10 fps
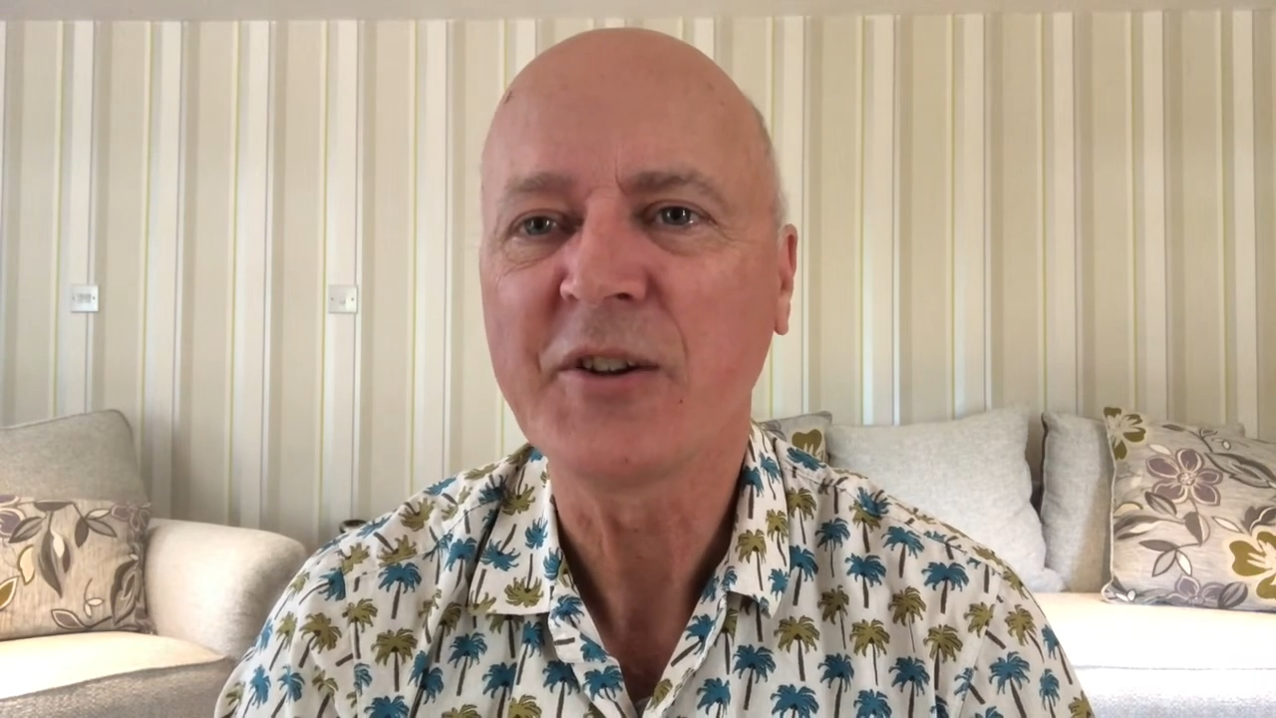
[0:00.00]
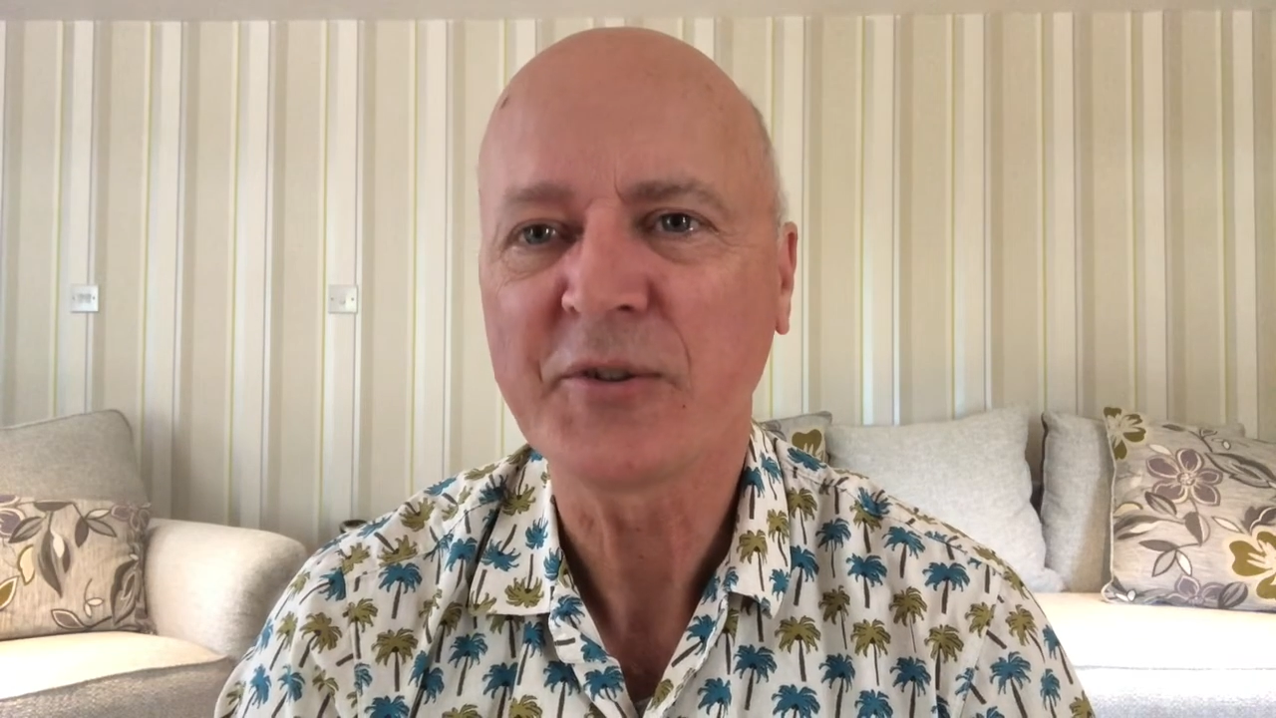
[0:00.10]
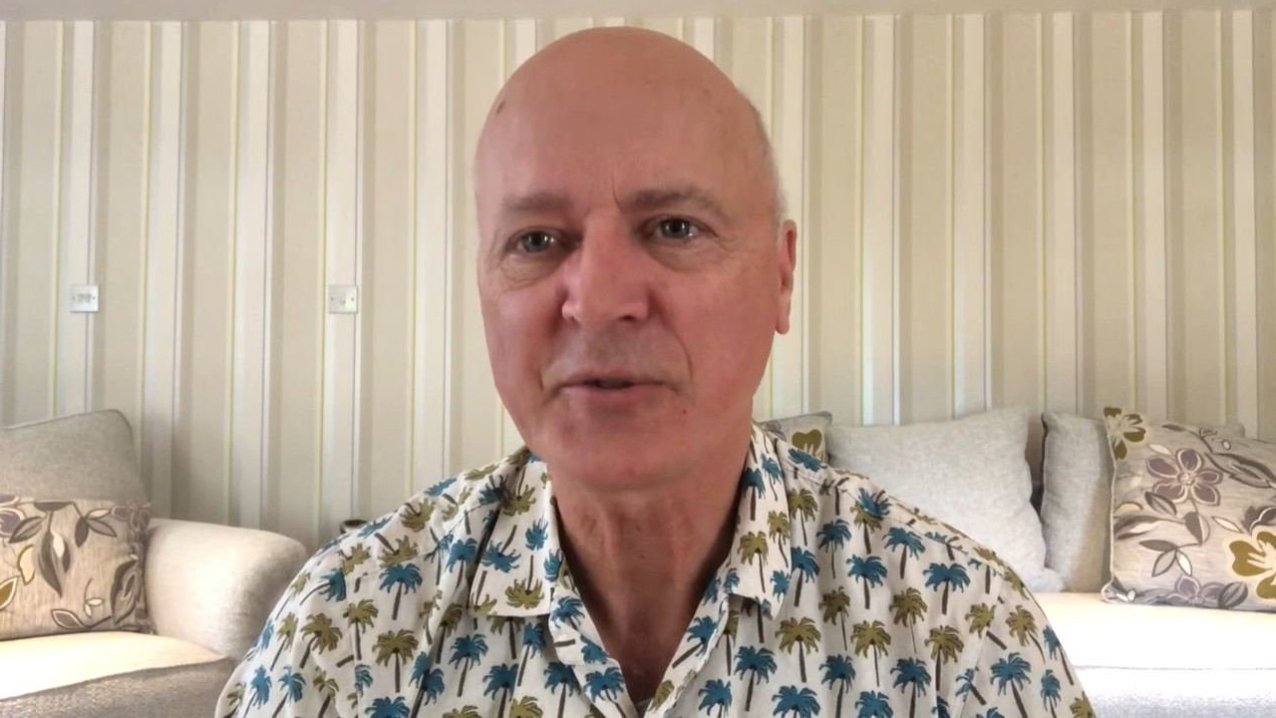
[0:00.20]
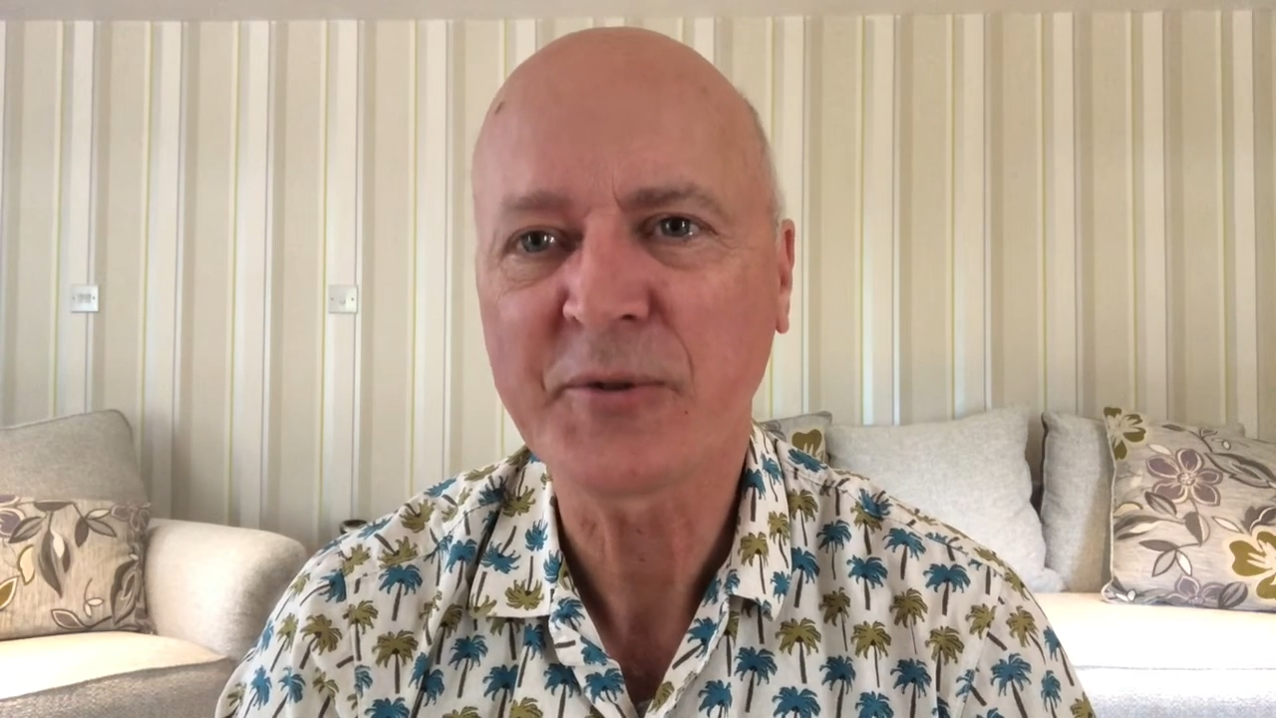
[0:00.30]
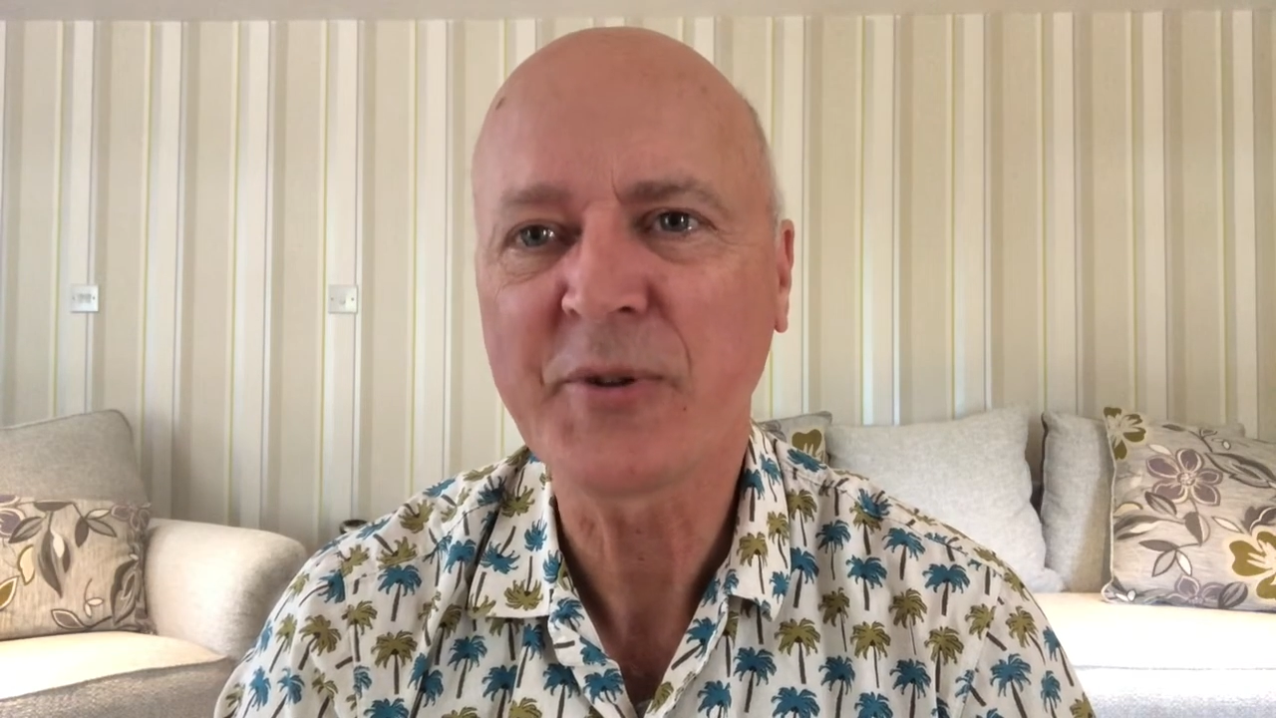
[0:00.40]

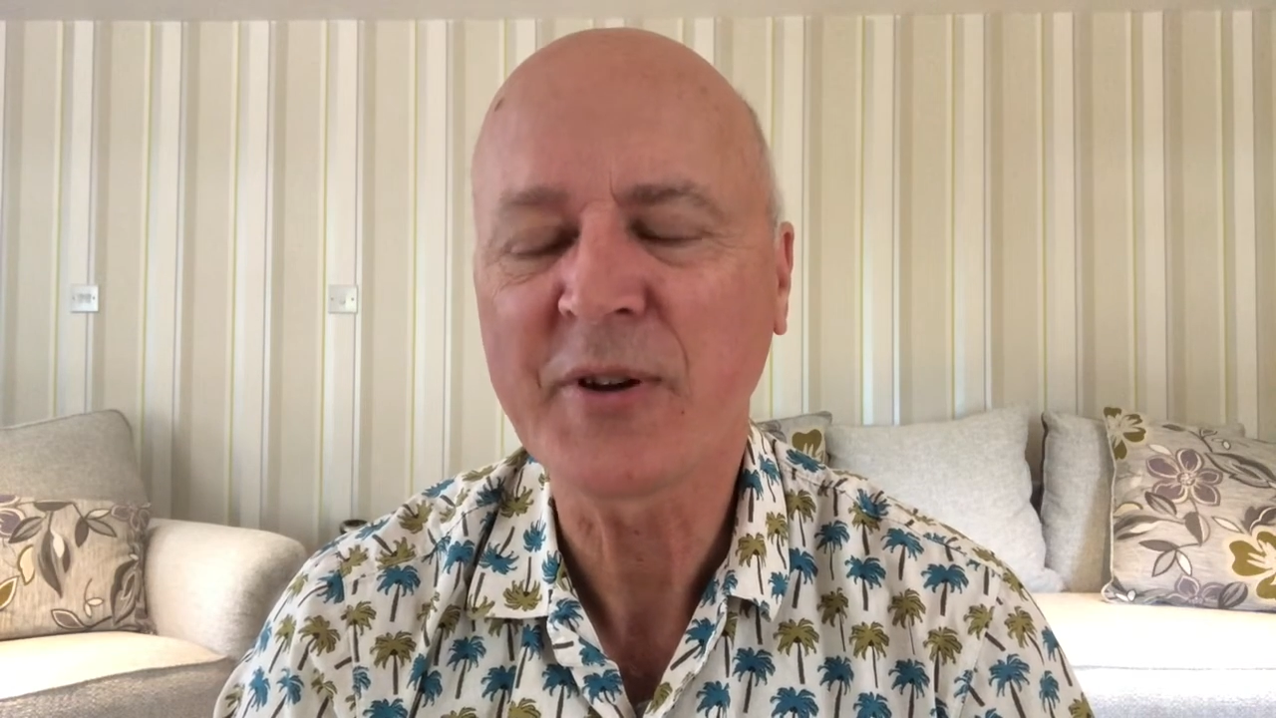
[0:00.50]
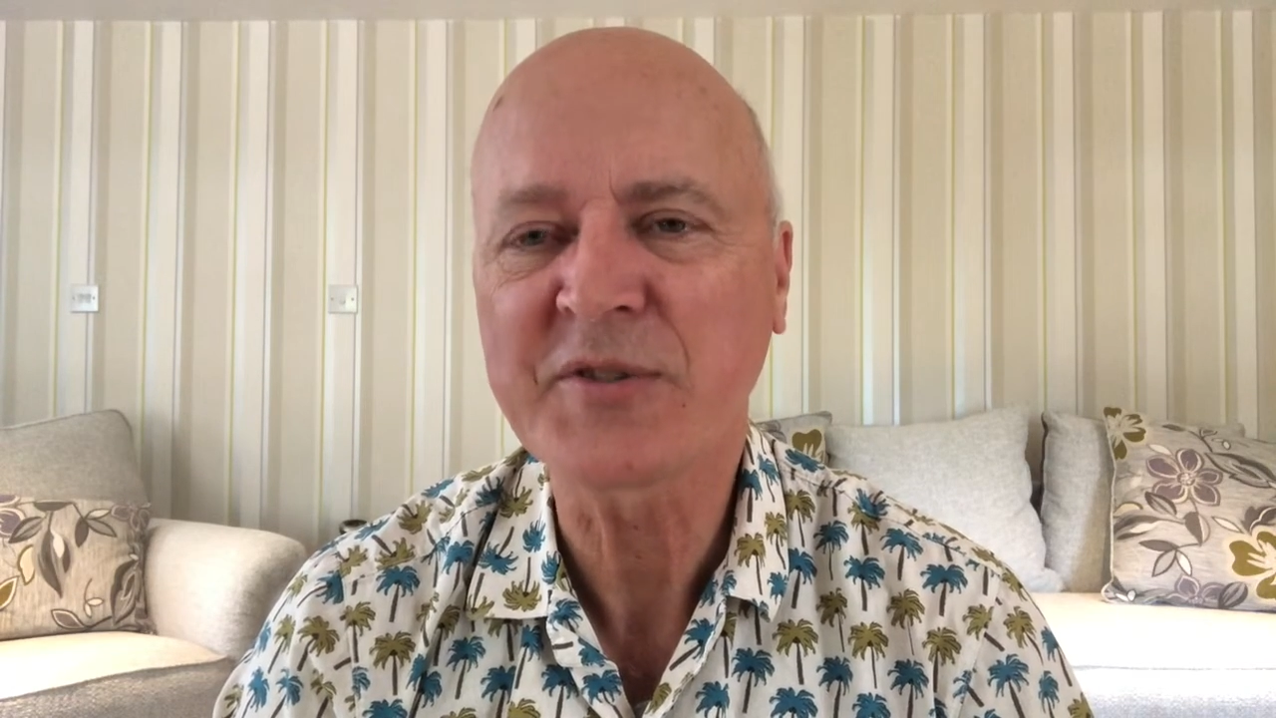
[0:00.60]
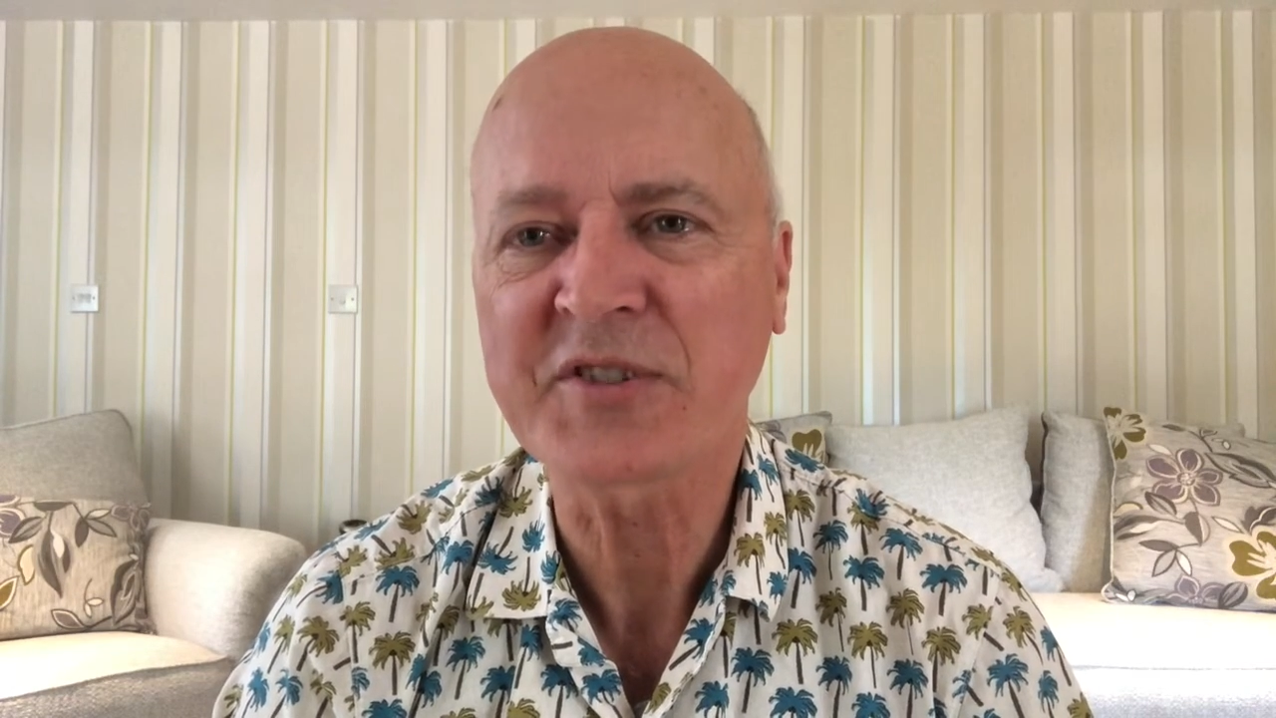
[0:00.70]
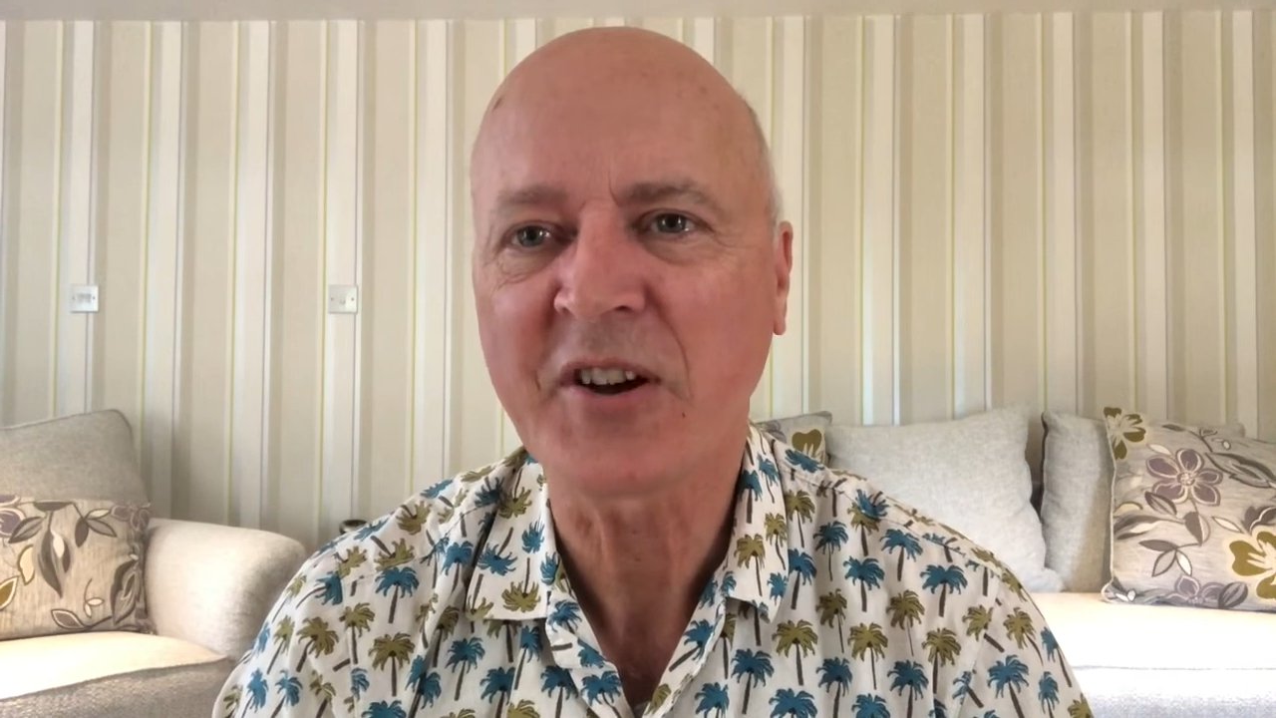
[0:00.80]
through those